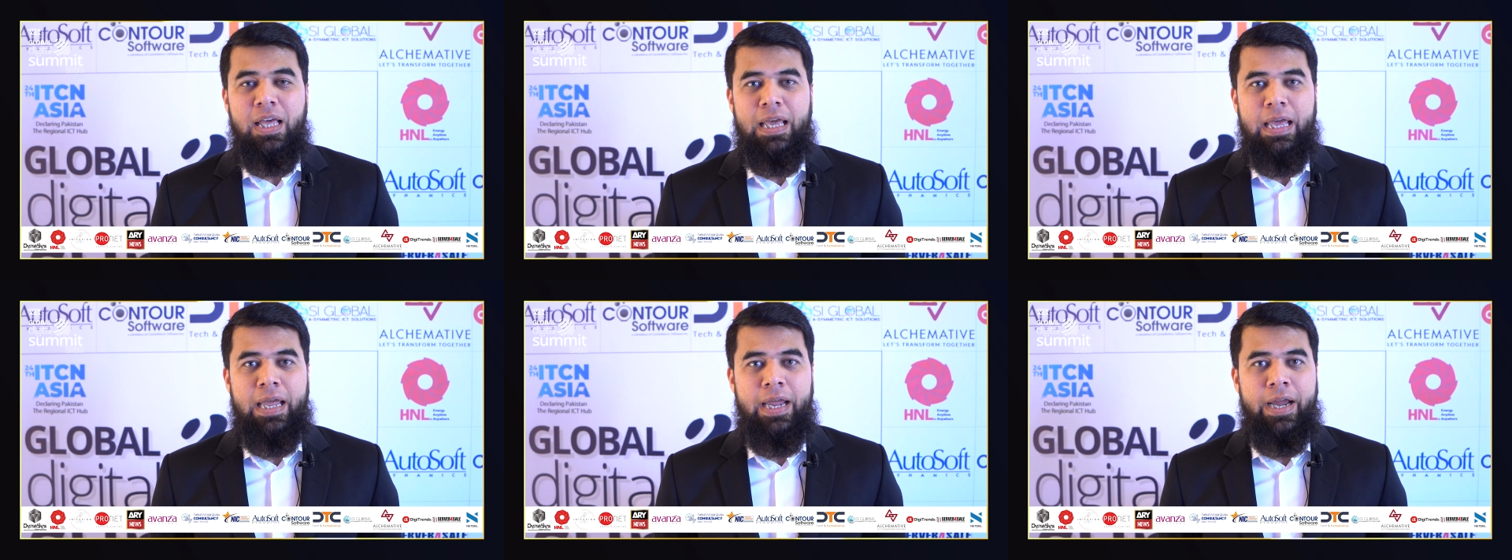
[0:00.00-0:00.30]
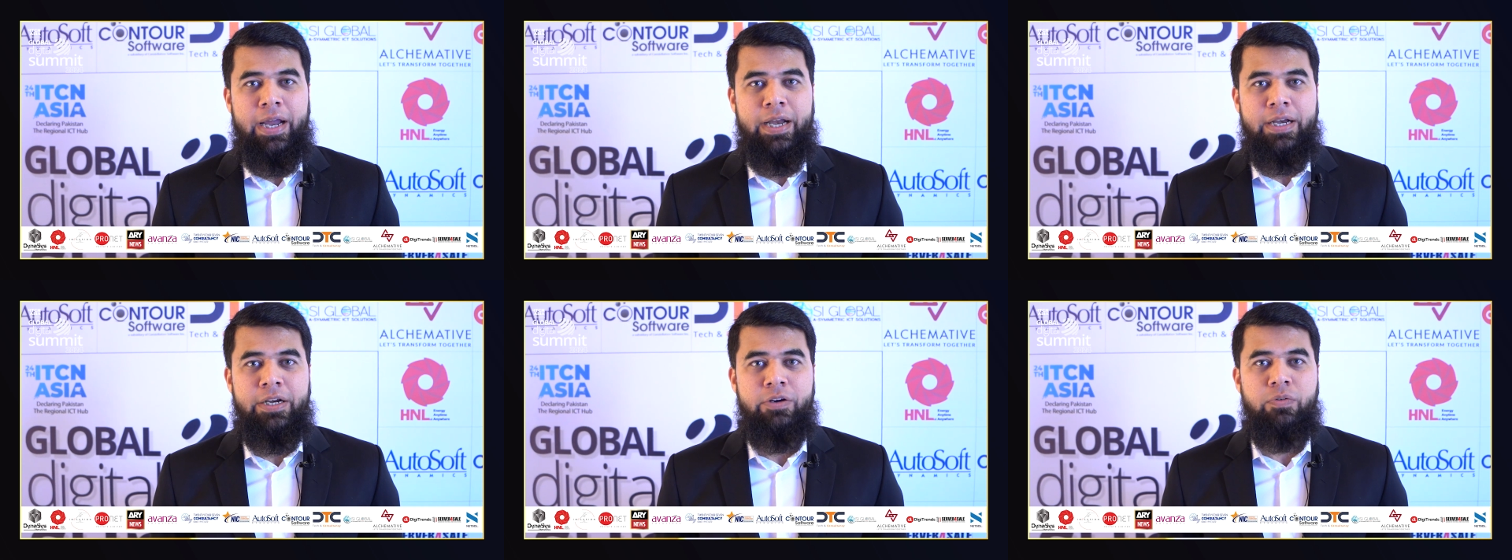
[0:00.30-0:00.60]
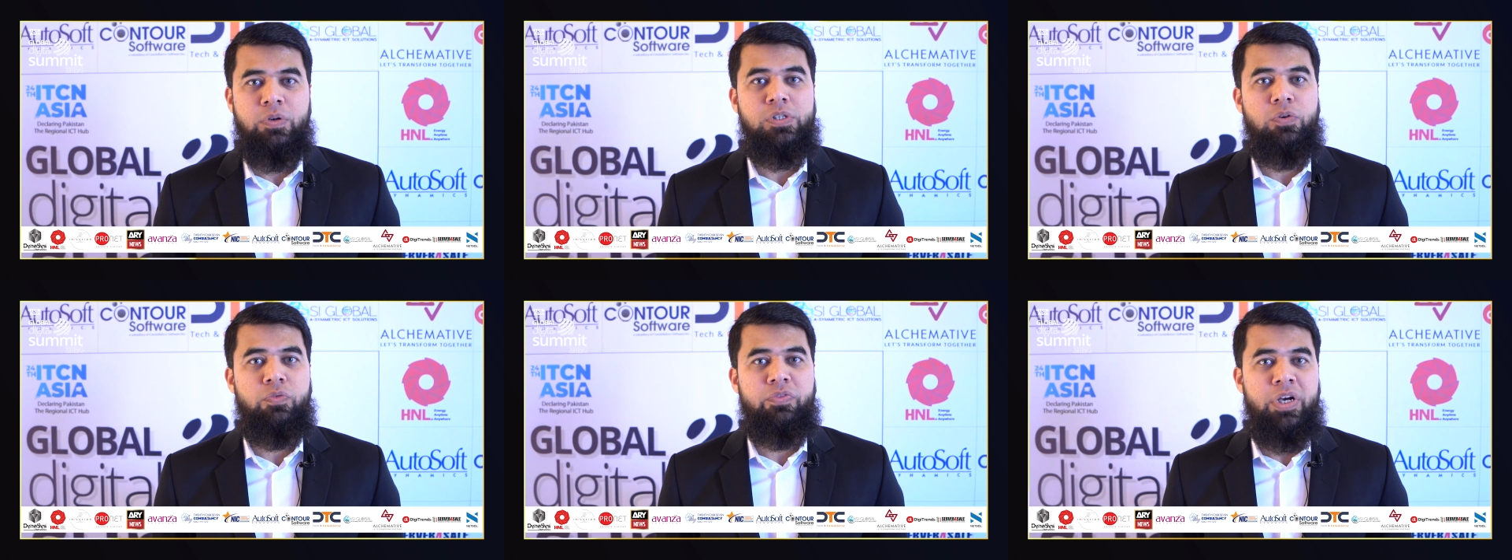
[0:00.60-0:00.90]
And it
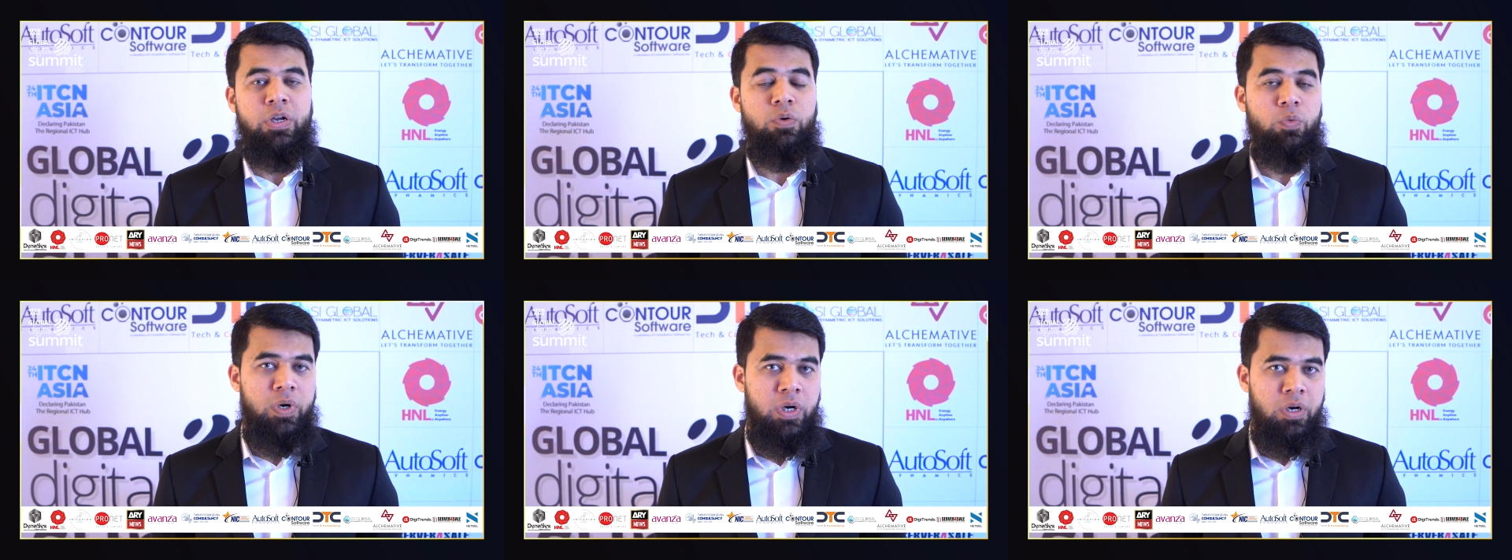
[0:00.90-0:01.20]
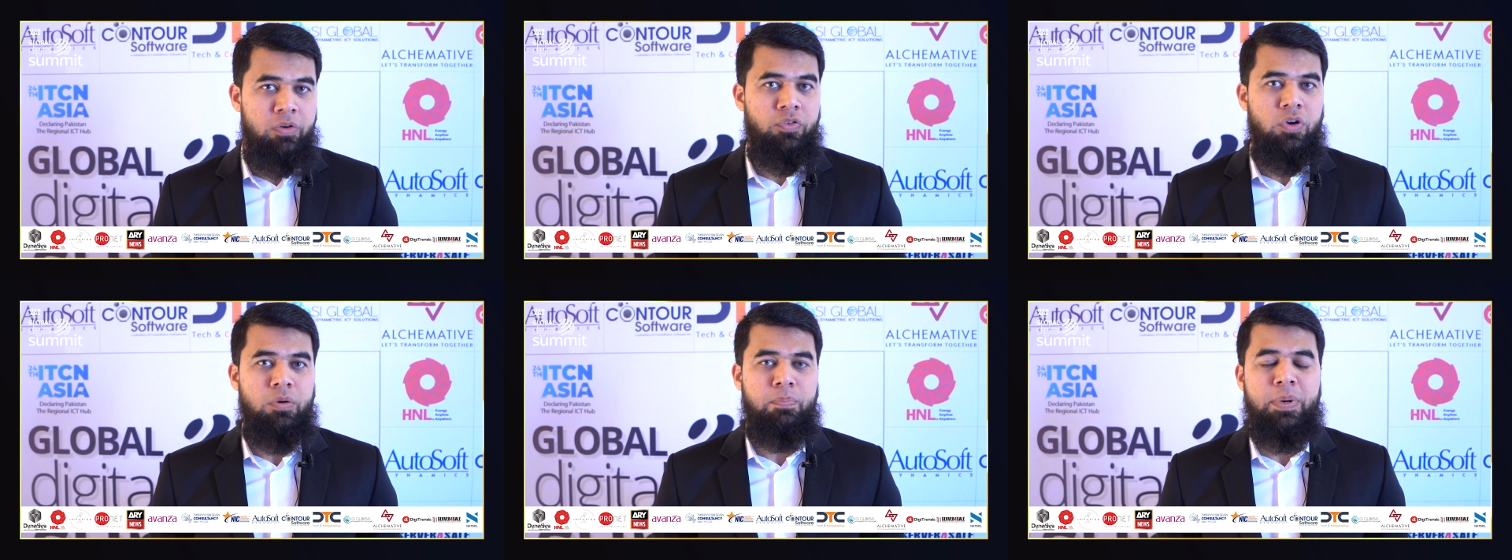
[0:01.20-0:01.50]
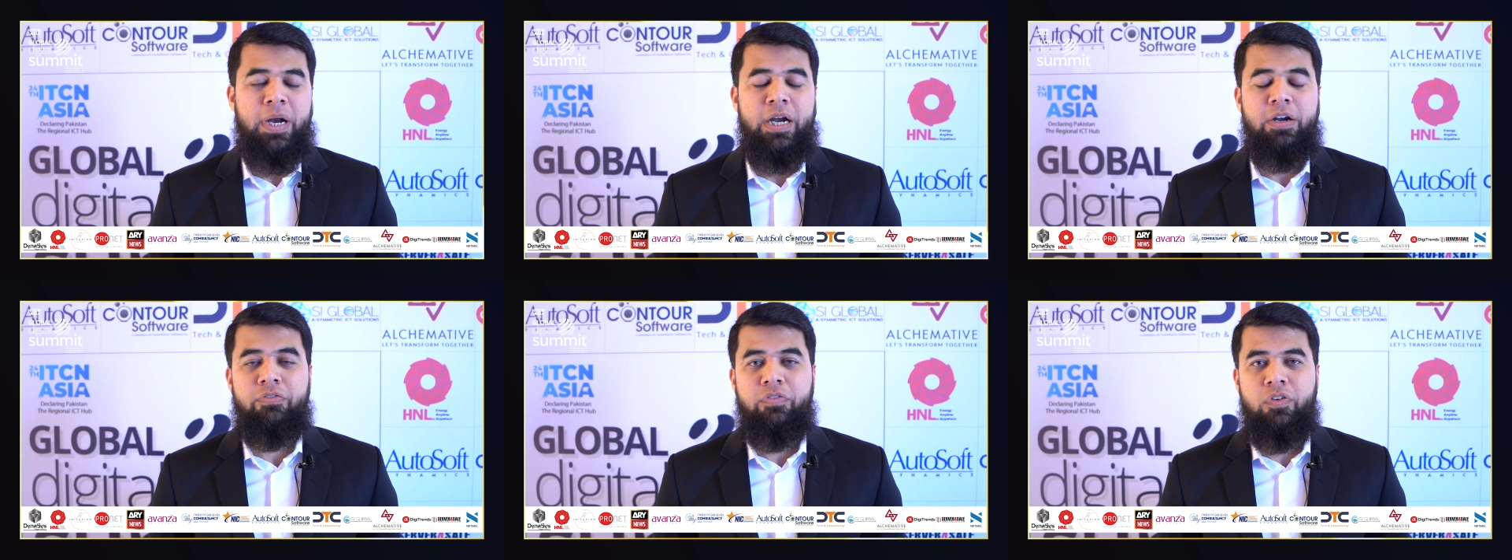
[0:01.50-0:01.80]
was a very wonderful
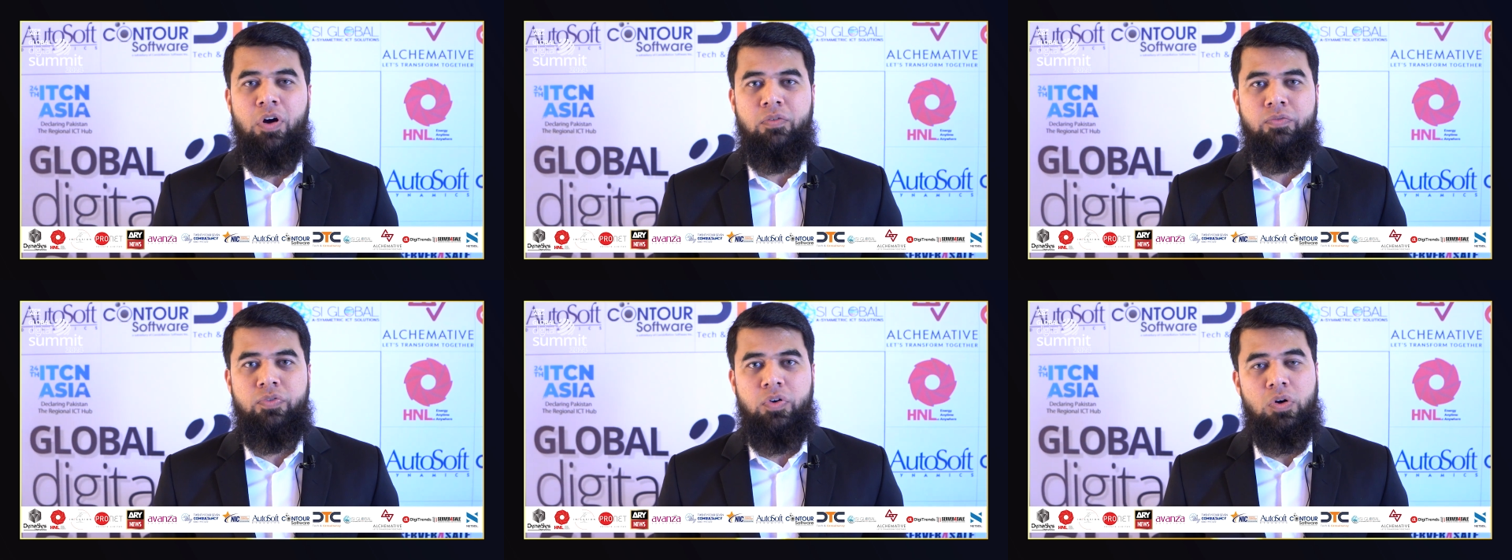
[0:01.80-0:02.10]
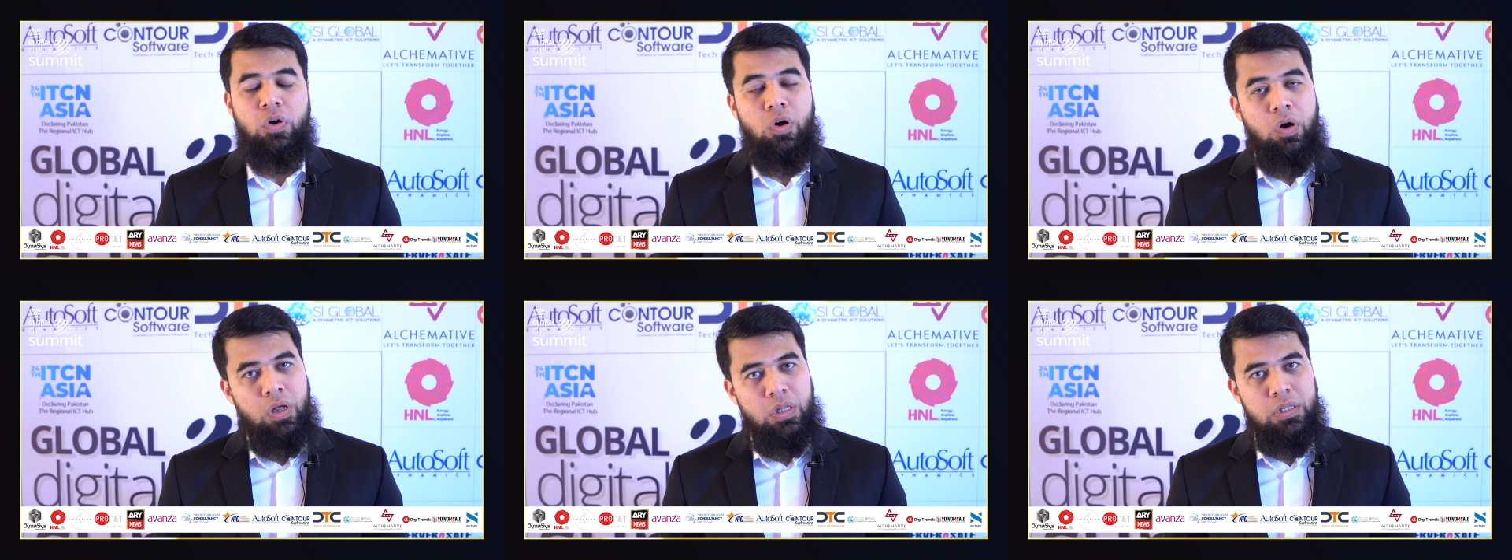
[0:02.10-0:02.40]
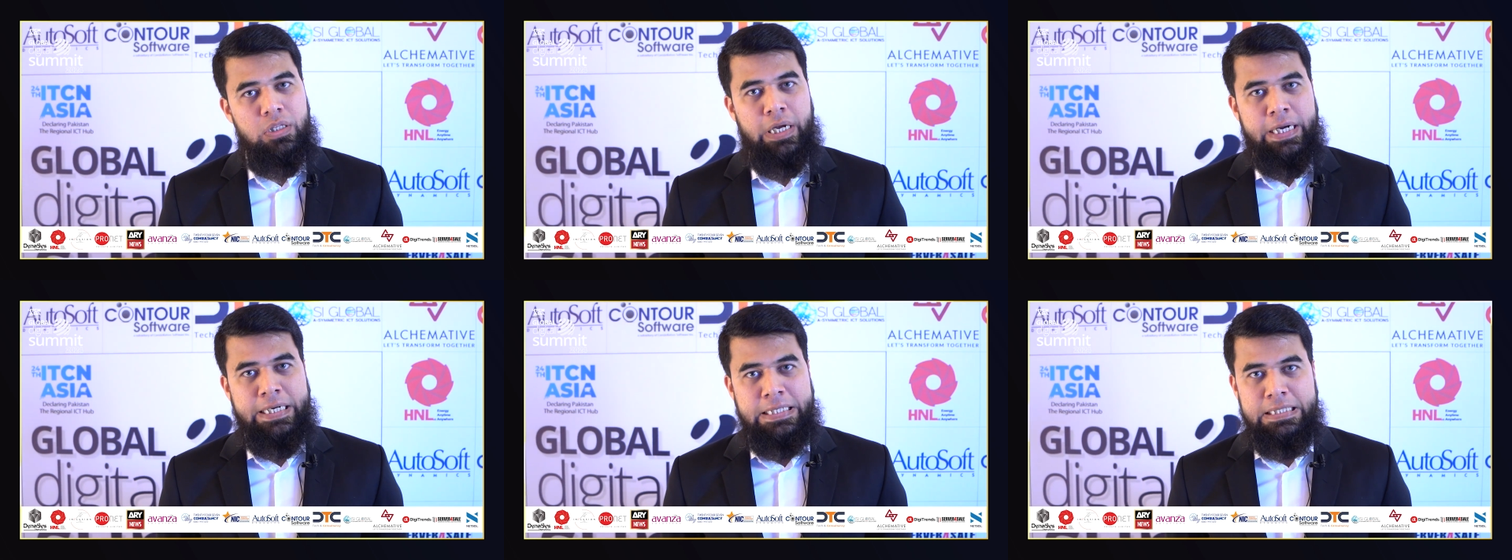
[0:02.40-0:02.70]
platform for all
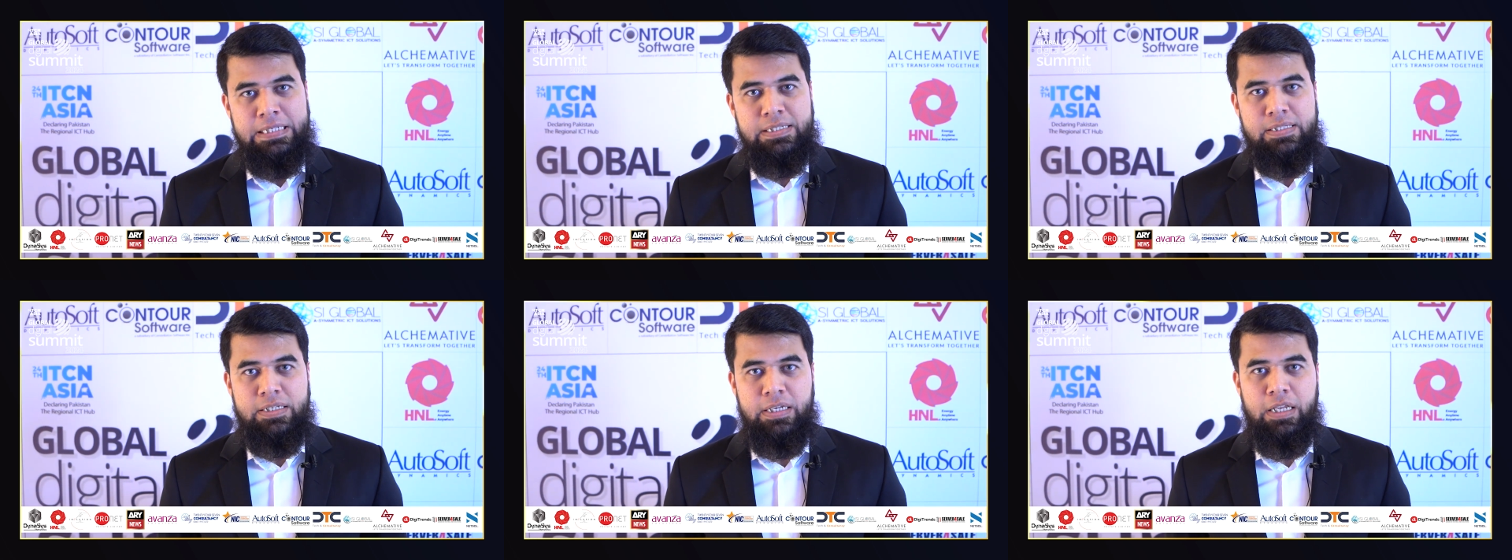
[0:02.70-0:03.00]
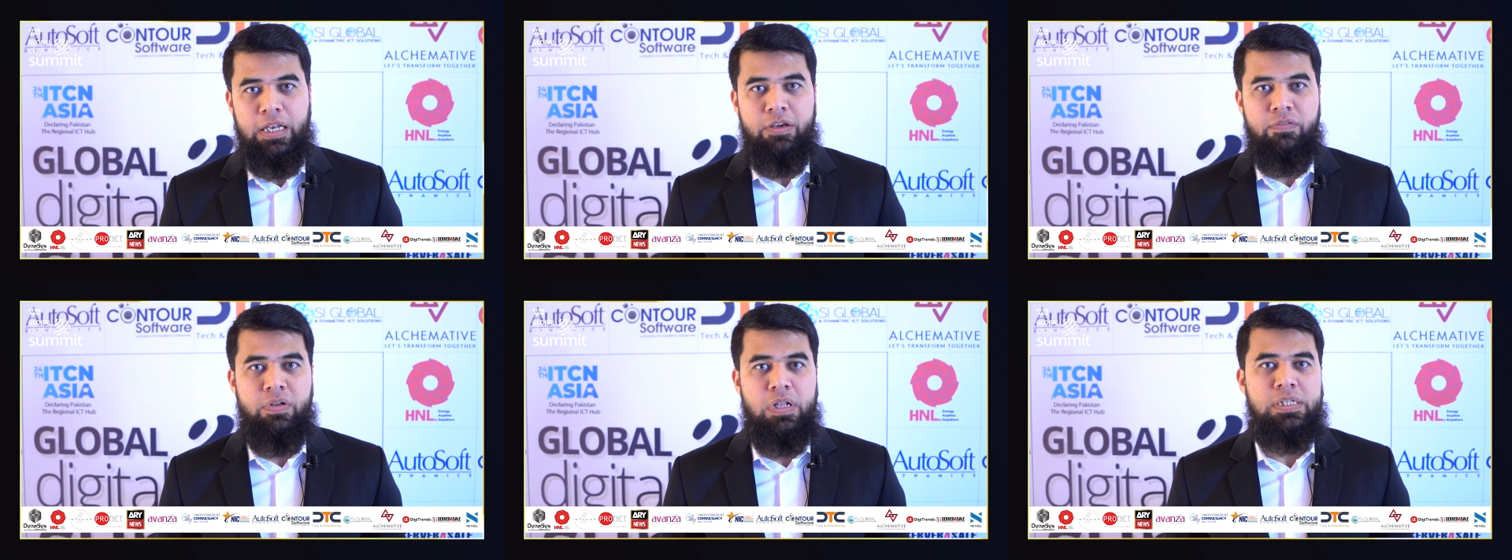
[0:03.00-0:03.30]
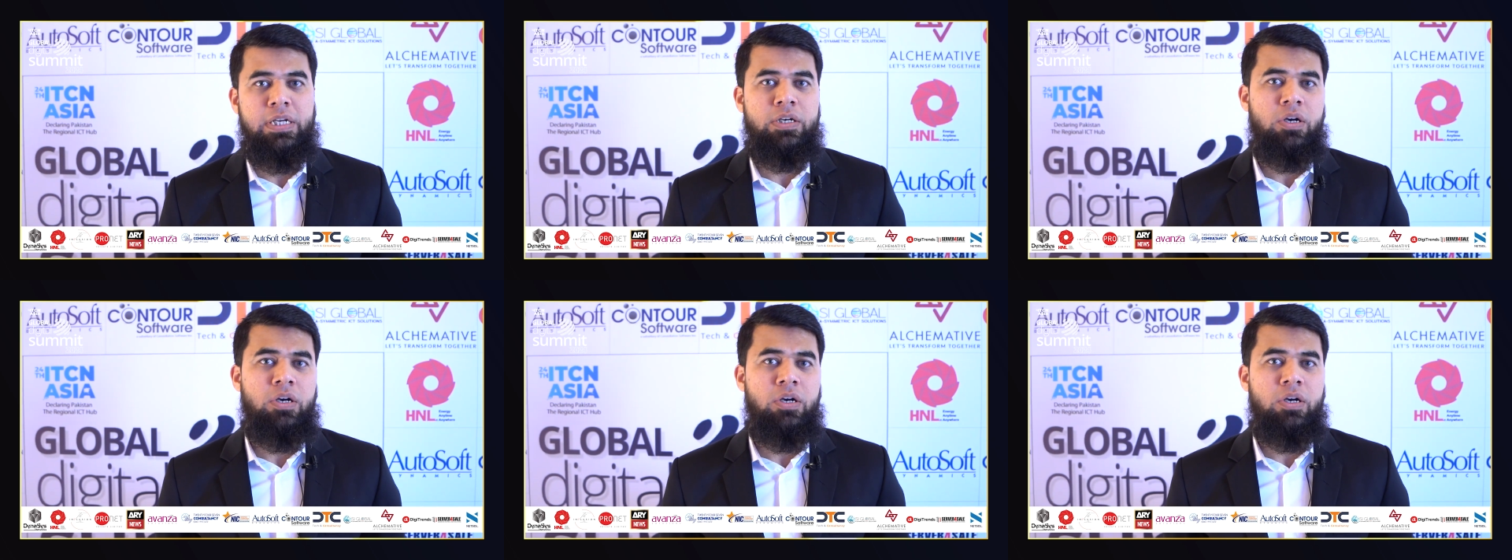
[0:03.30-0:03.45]
the IT C-levels,